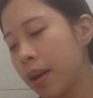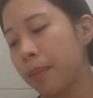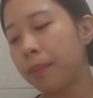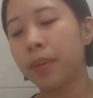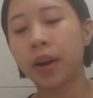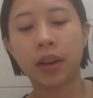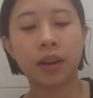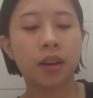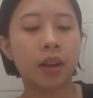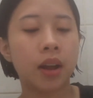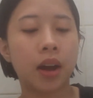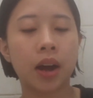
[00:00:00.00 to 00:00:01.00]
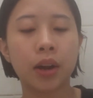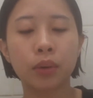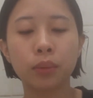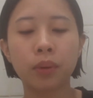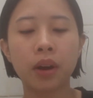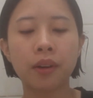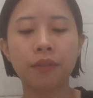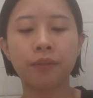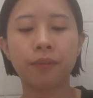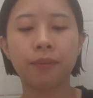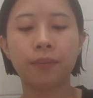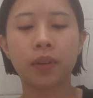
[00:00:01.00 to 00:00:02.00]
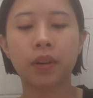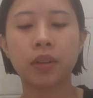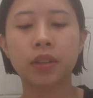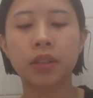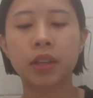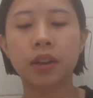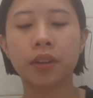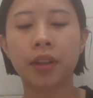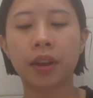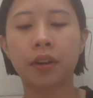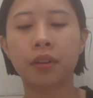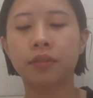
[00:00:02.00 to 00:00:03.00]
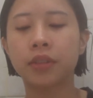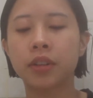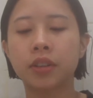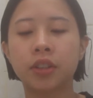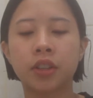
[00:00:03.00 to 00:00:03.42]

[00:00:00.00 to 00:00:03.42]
But I don't wear concealer that often,